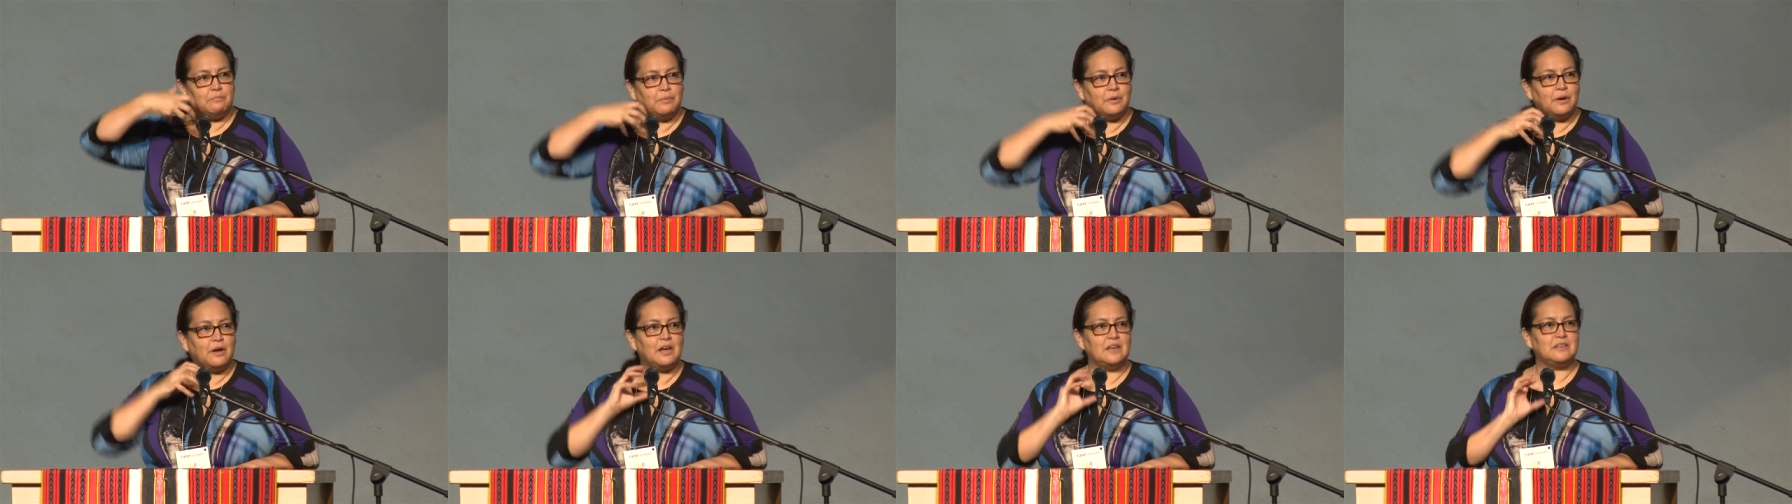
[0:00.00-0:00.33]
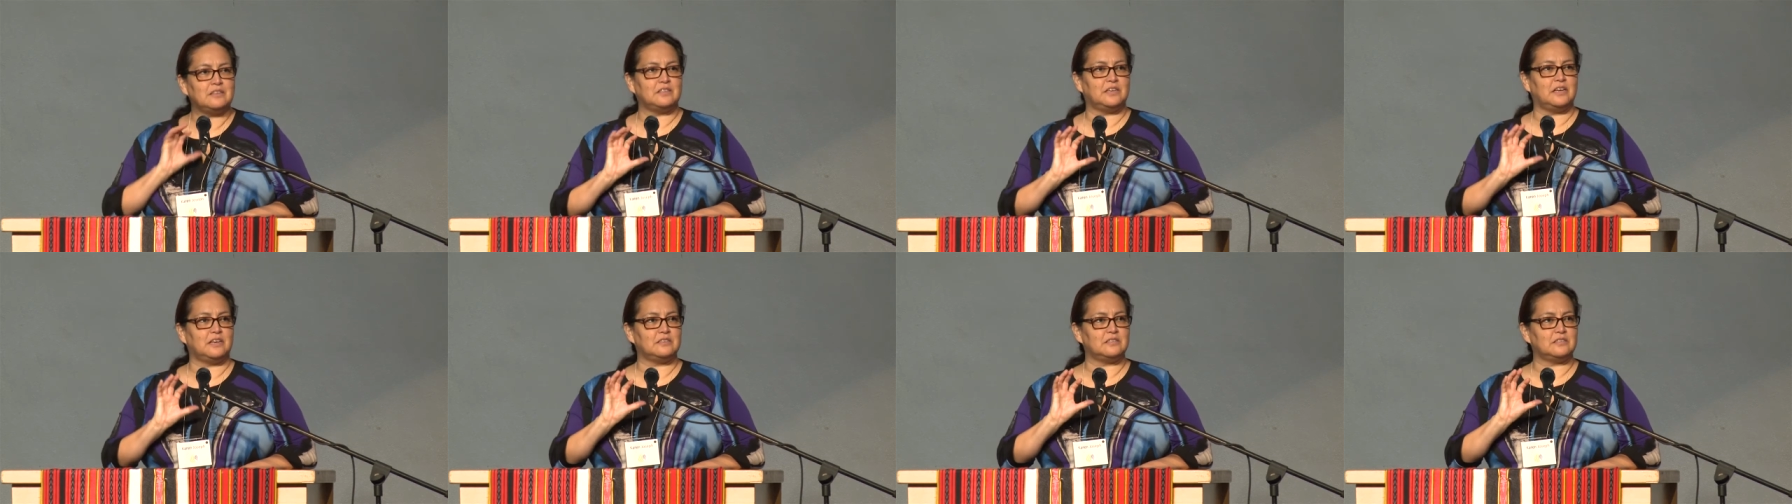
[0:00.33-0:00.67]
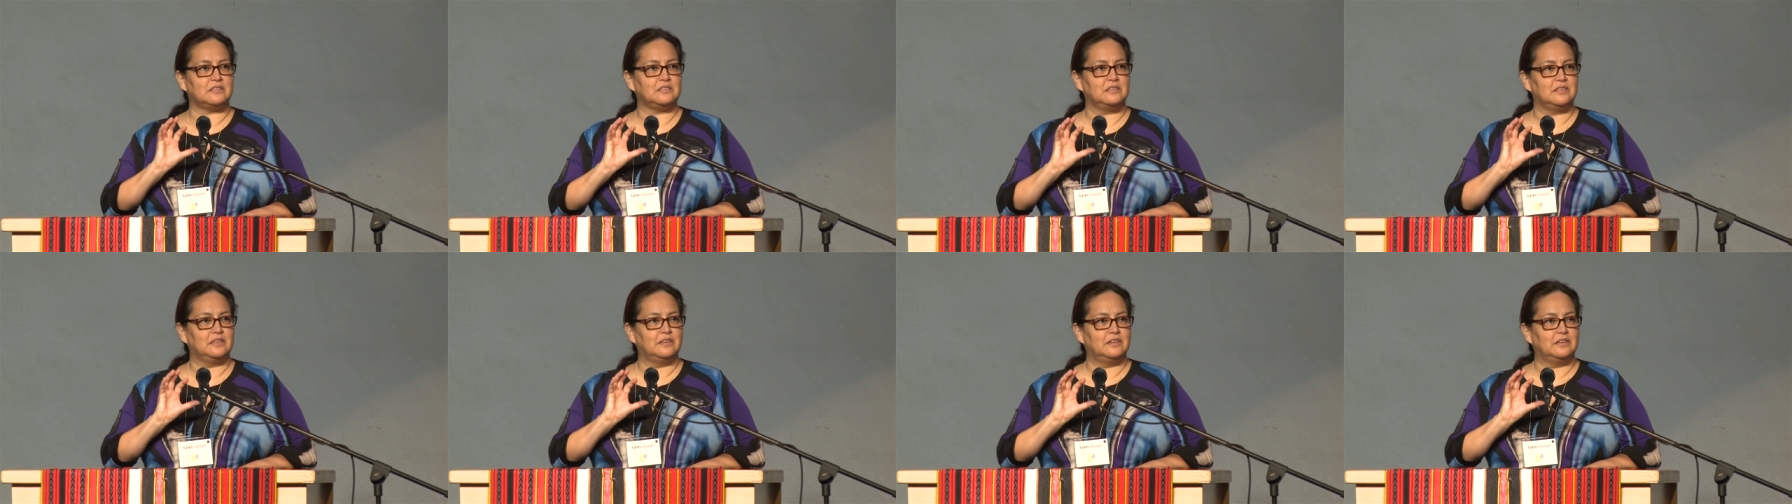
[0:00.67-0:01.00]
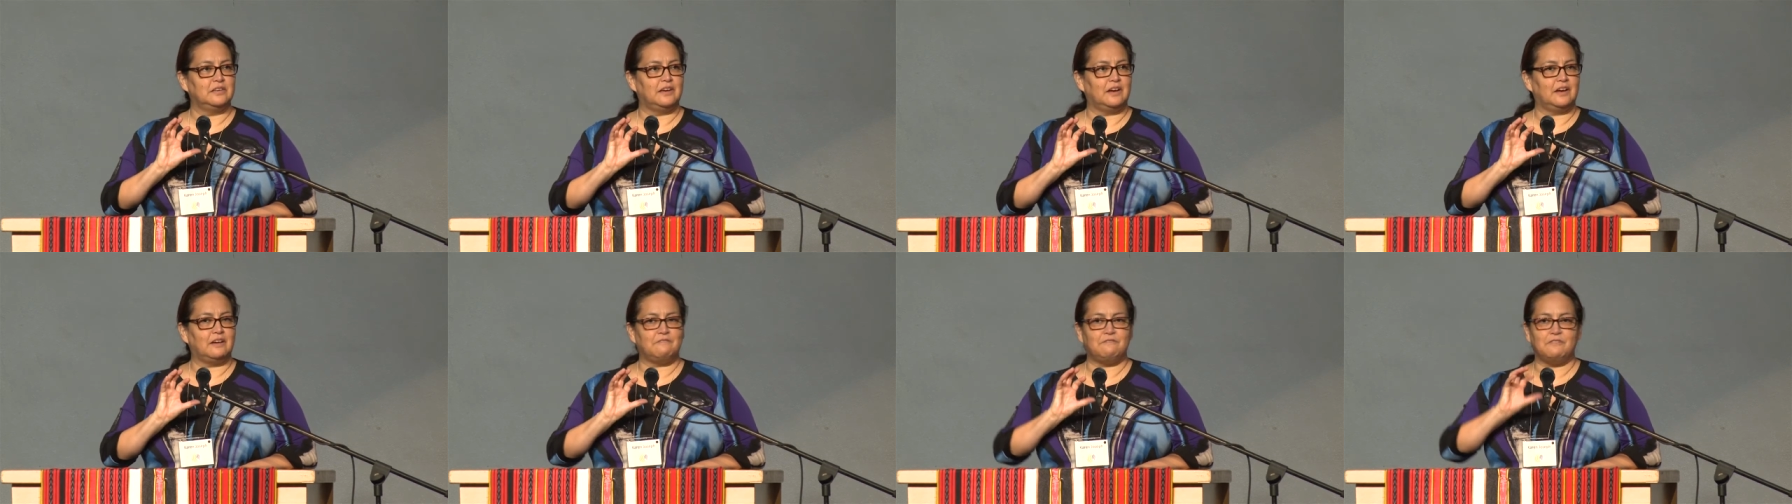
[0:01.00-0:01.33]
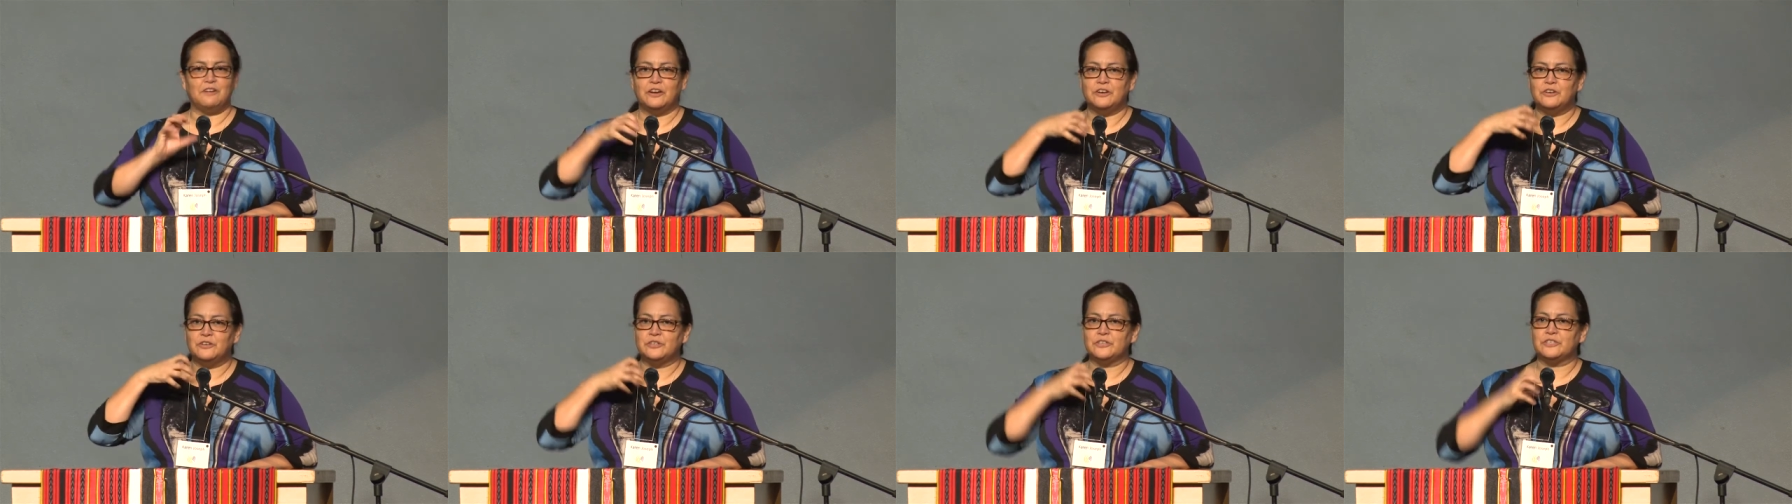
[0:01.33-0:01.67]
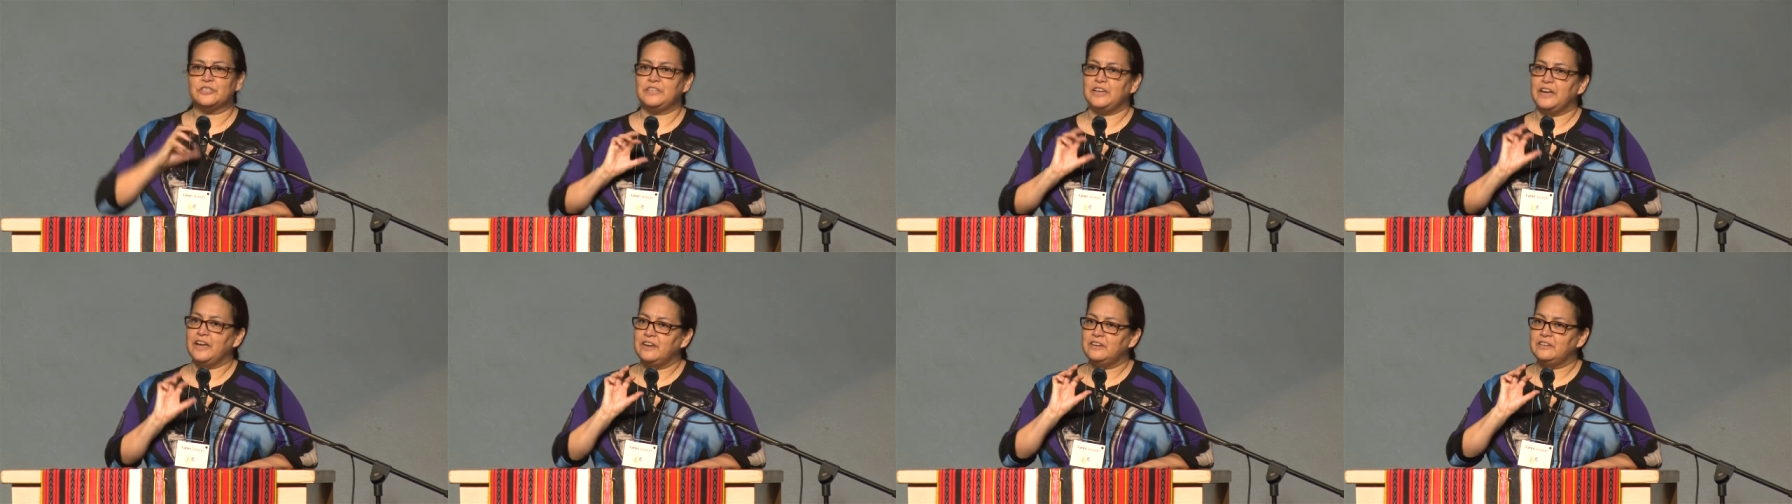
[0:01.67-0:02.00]
process of
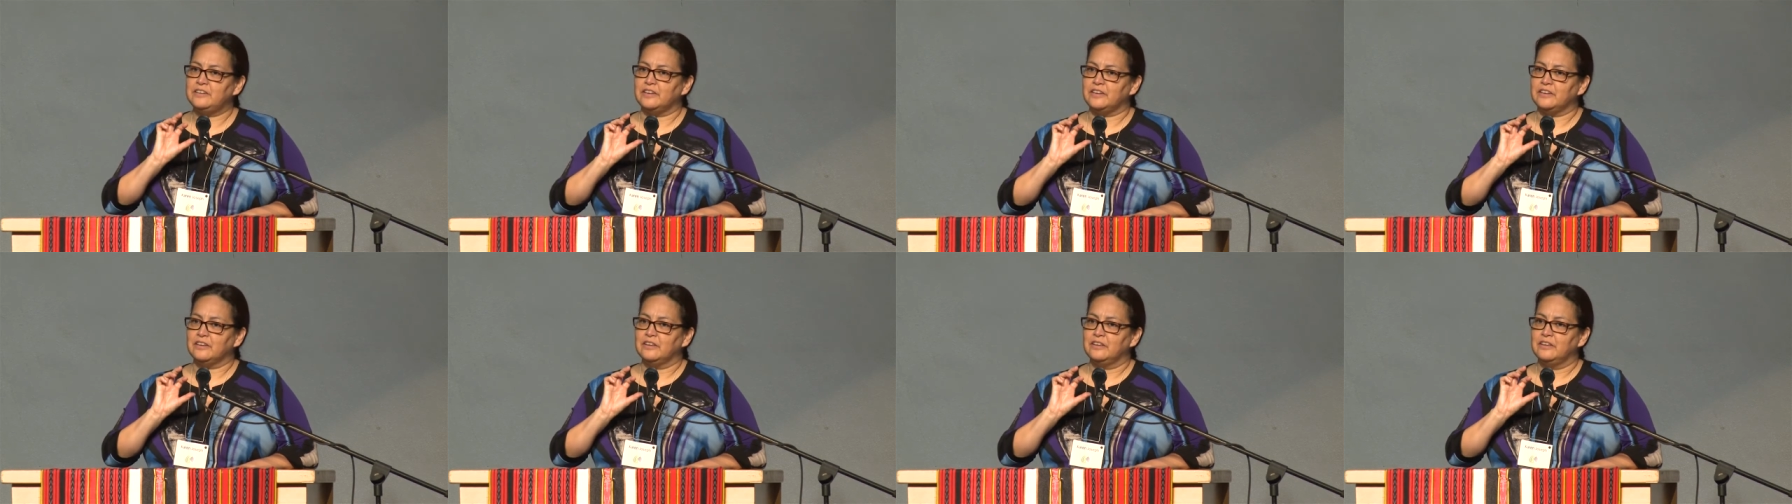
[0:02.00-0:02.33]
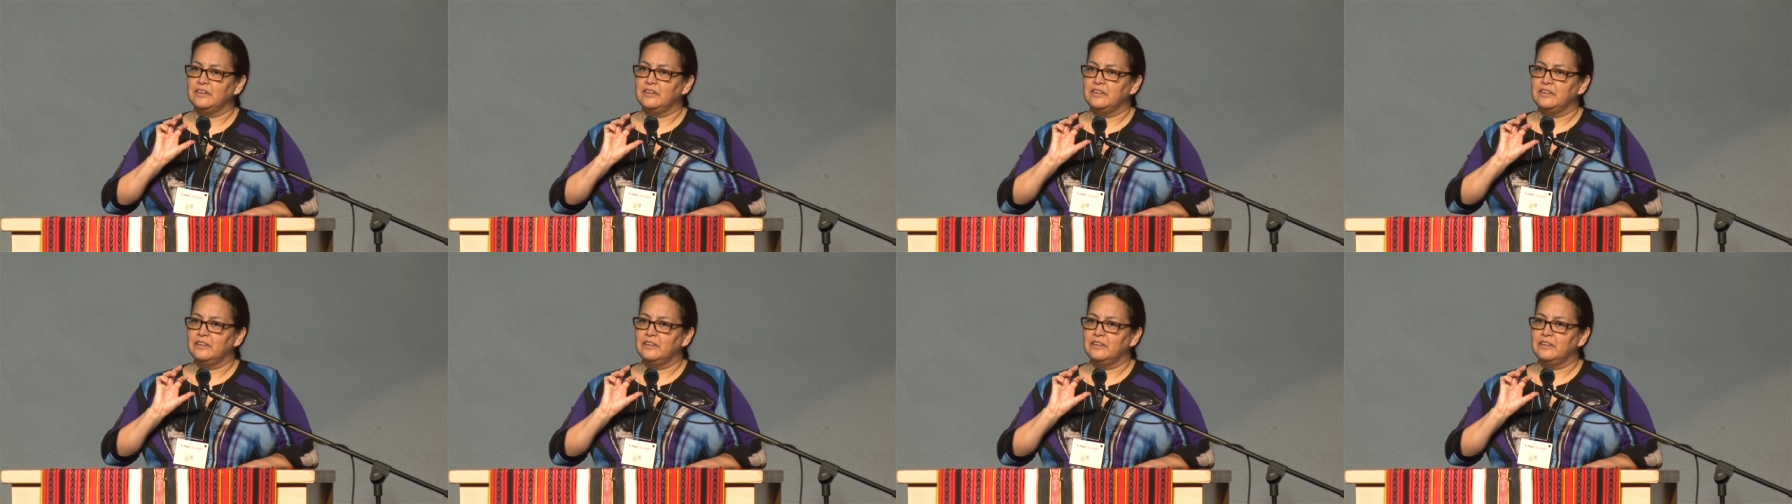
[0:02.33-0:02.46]
understanding